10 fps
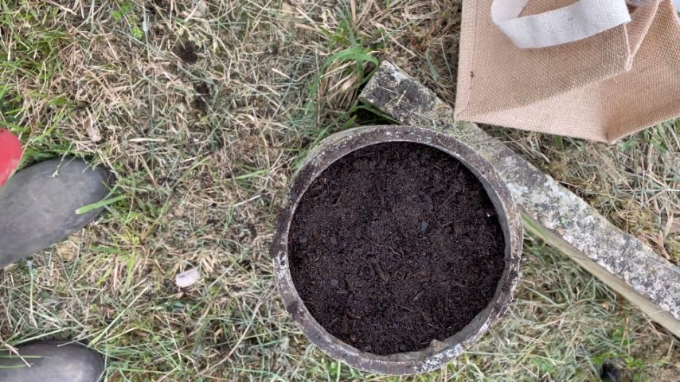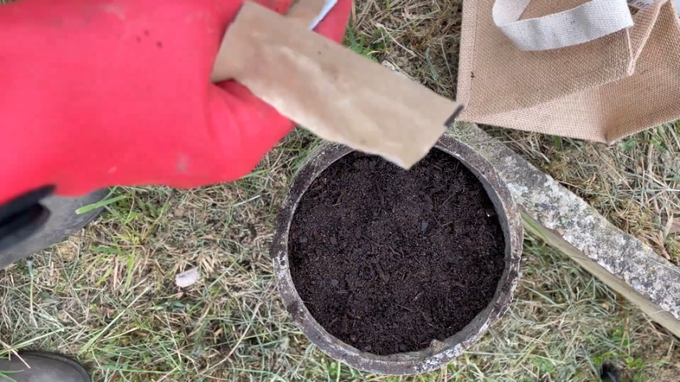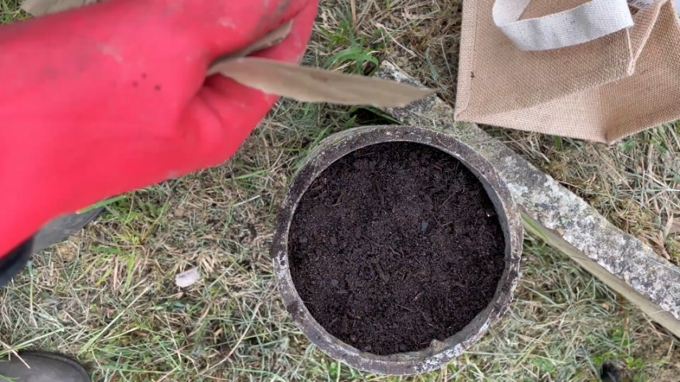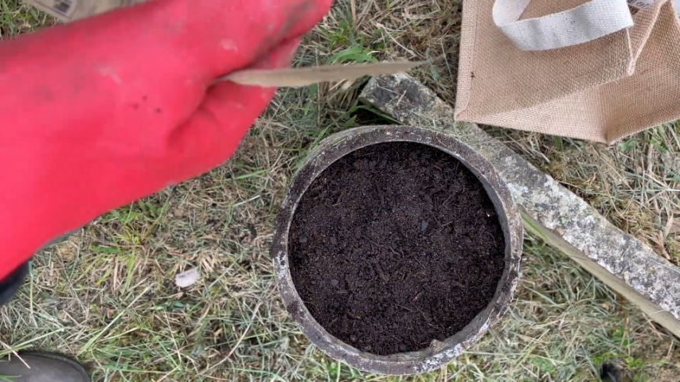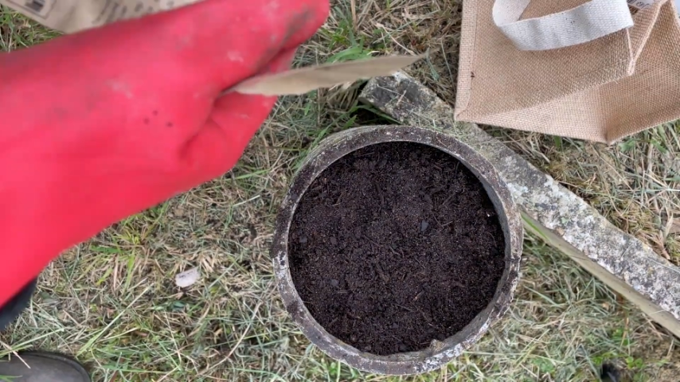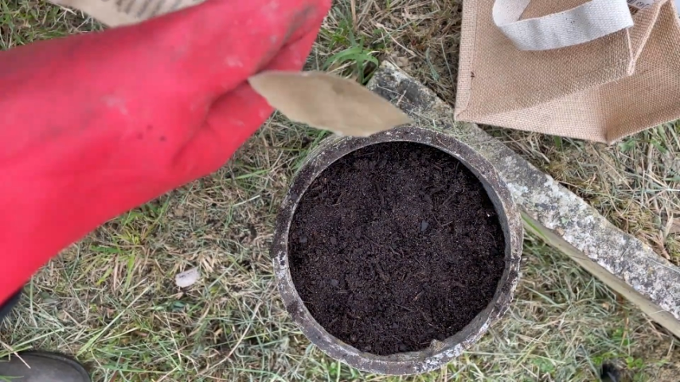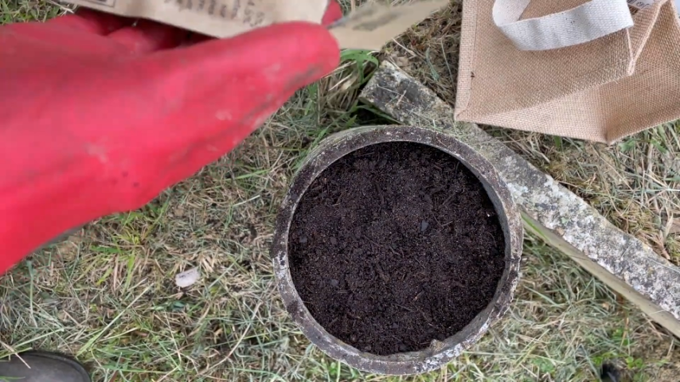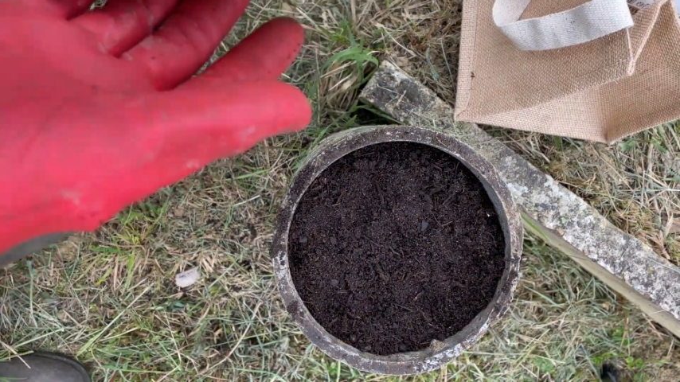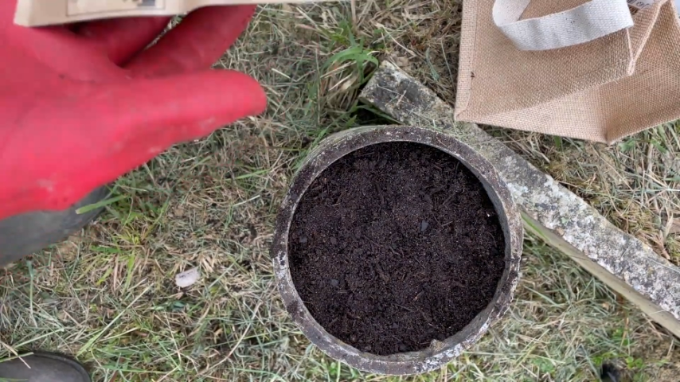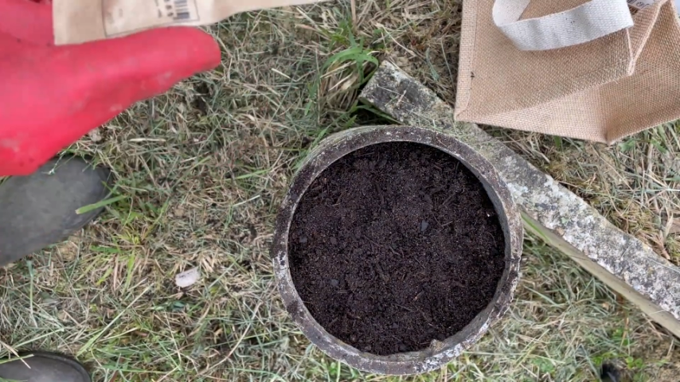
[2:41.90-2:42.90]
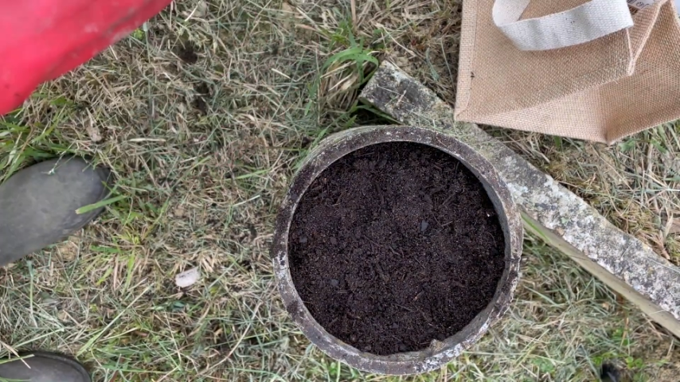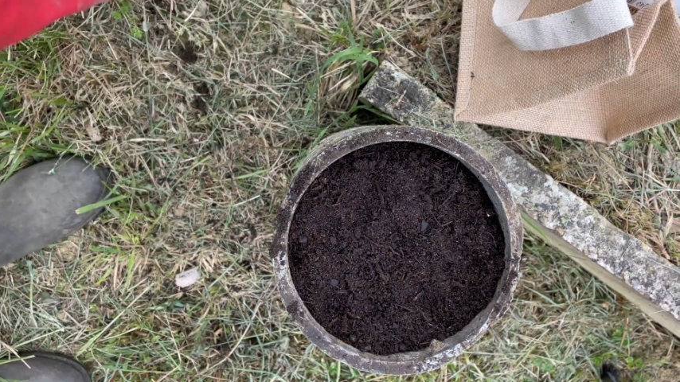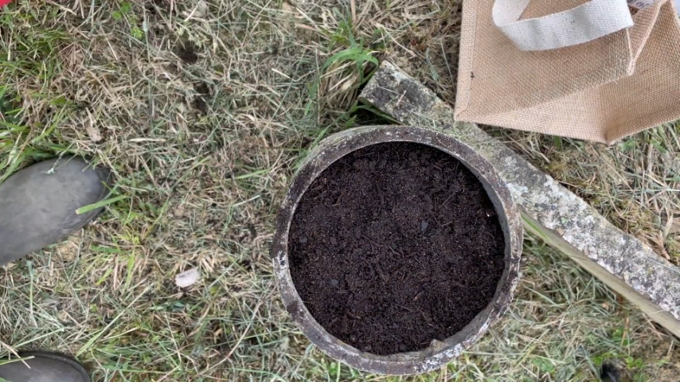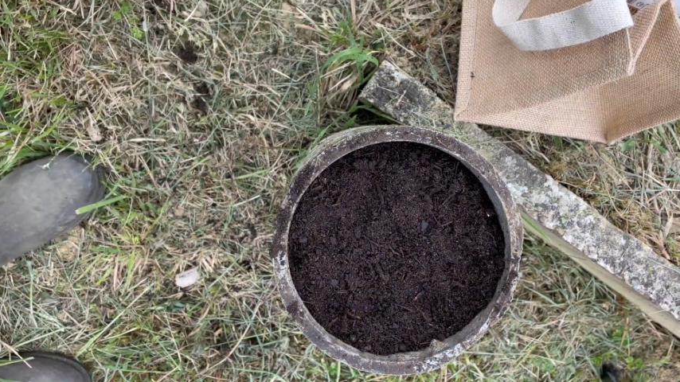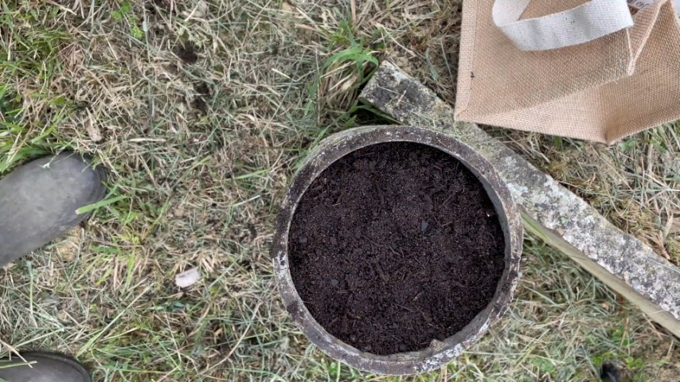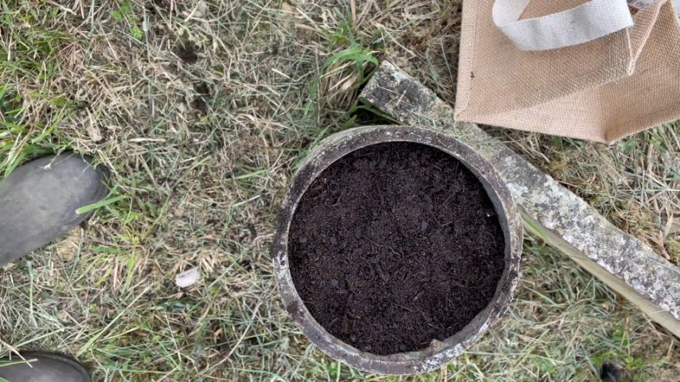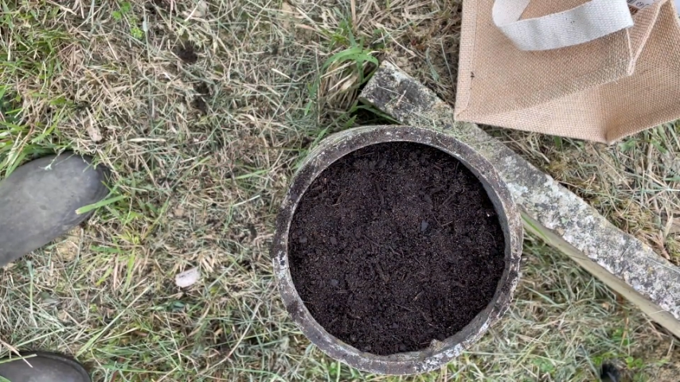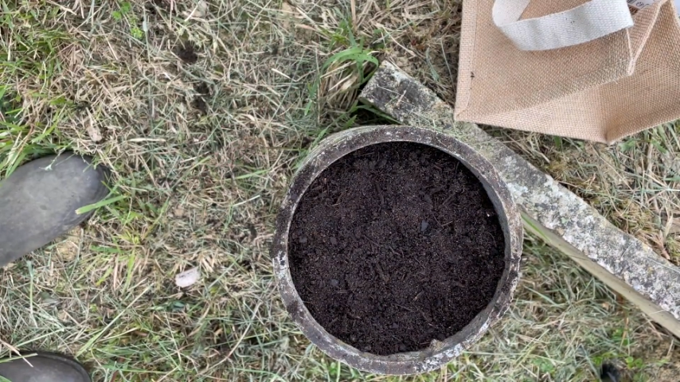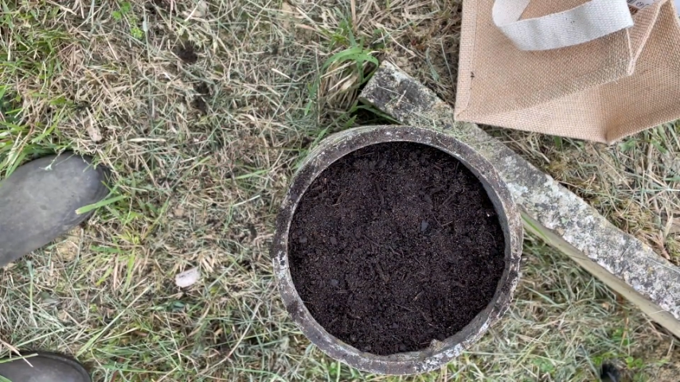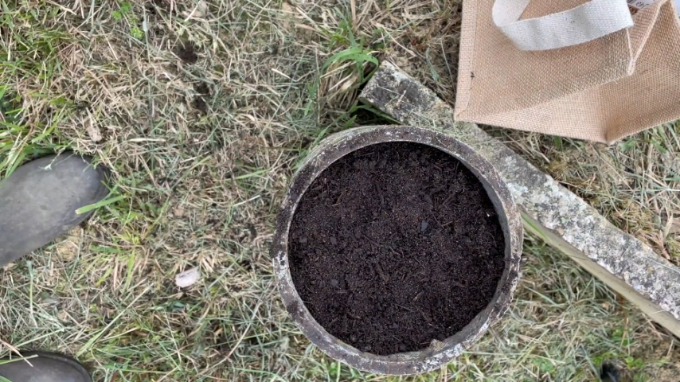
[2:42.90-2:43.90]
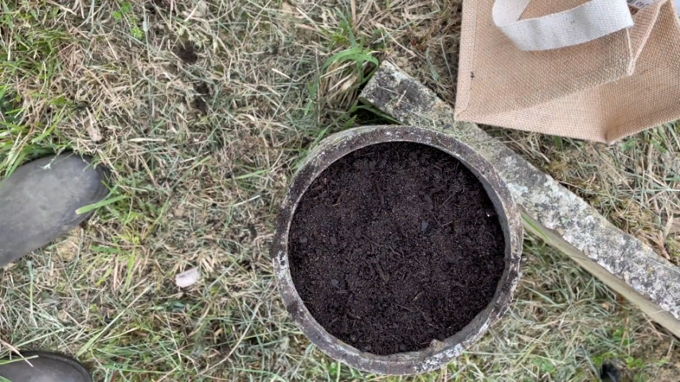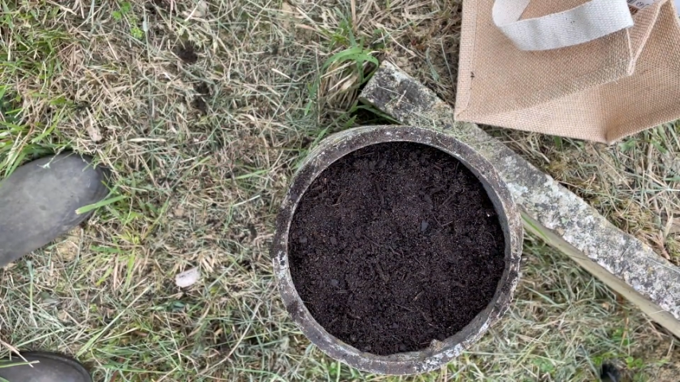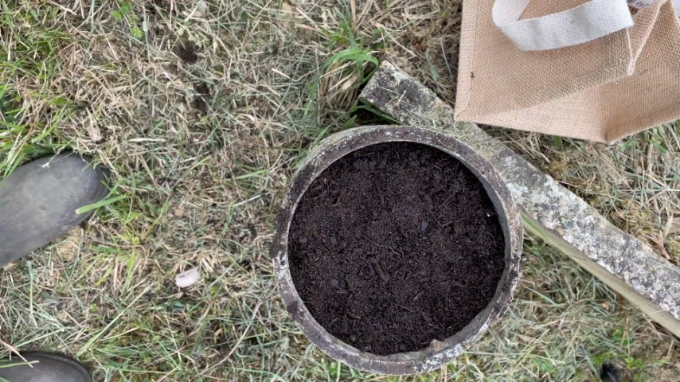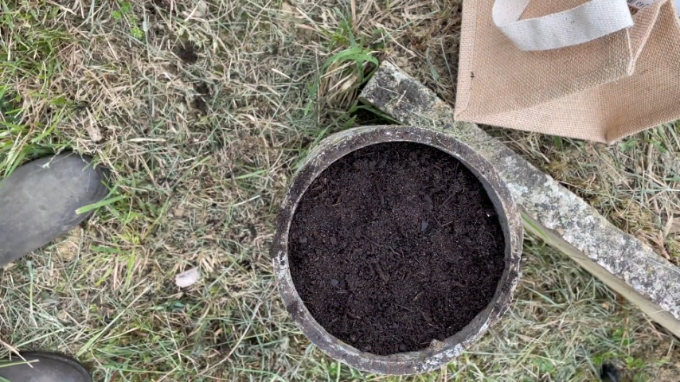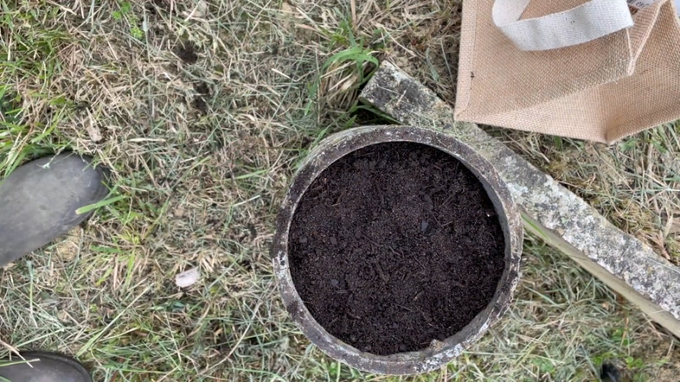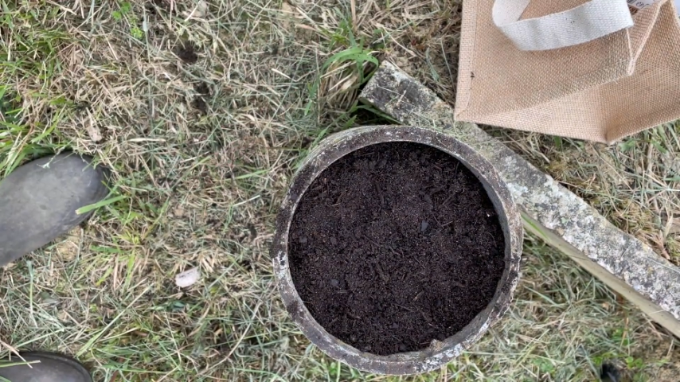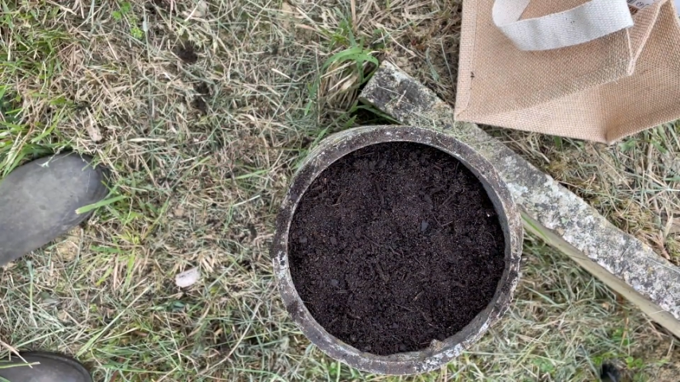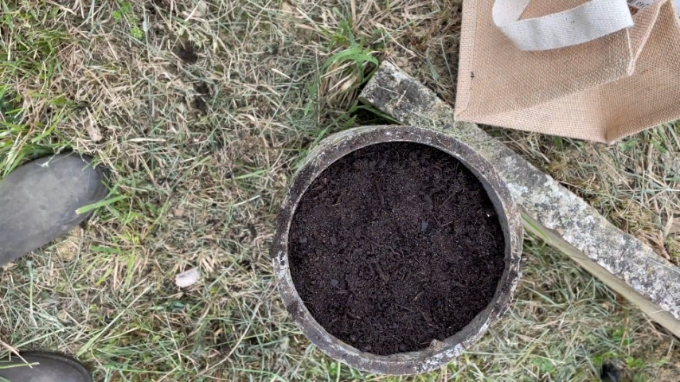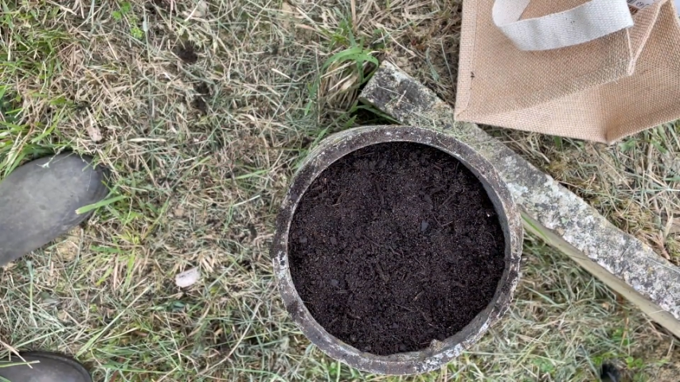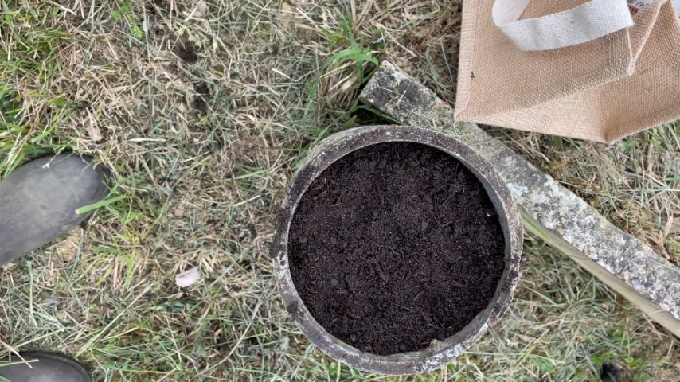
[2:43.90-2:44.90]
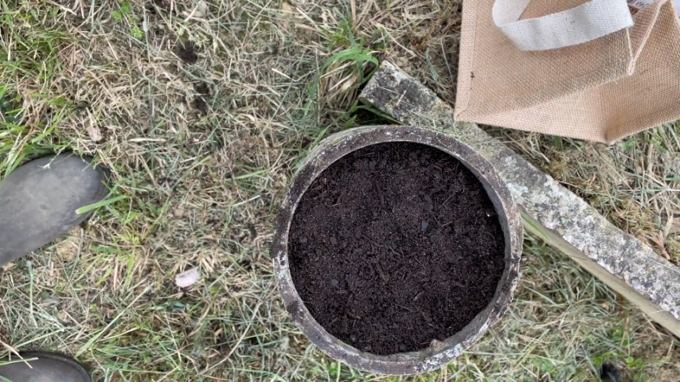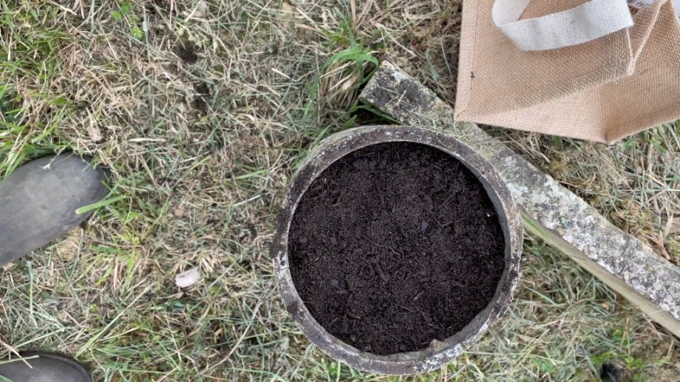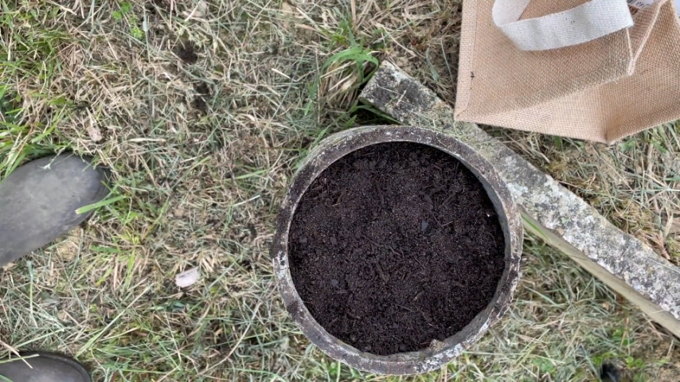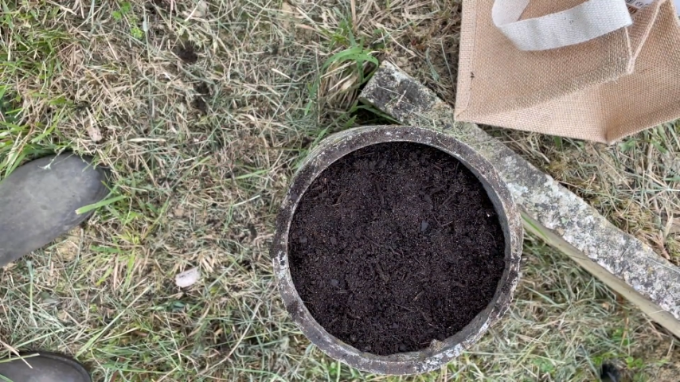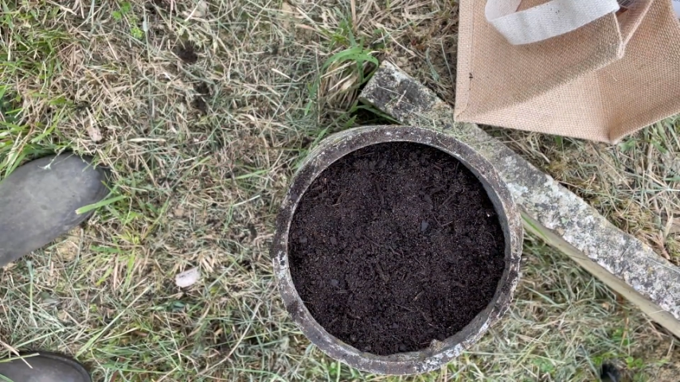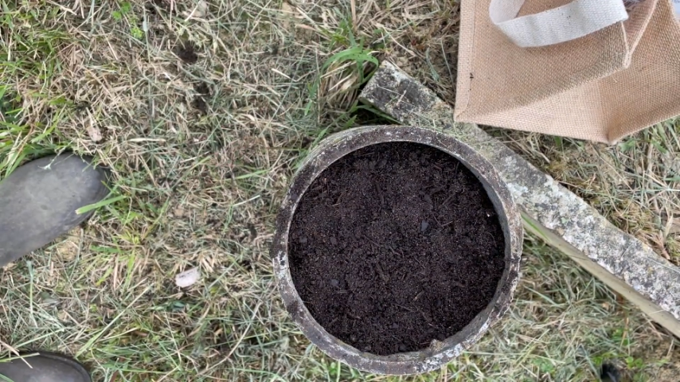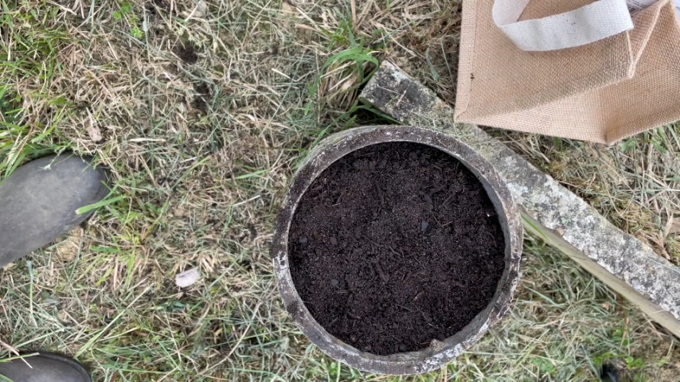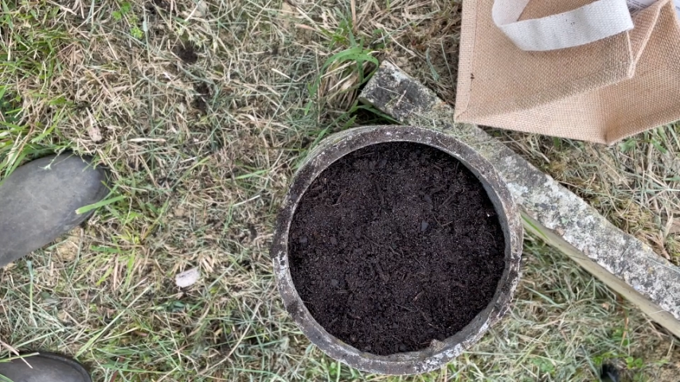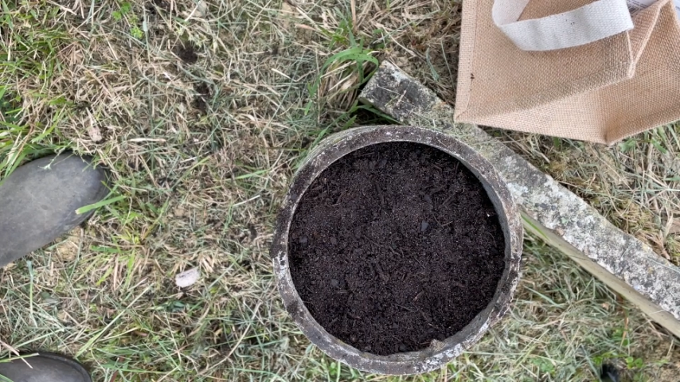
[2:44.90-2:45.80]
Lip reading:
(no speaker visible)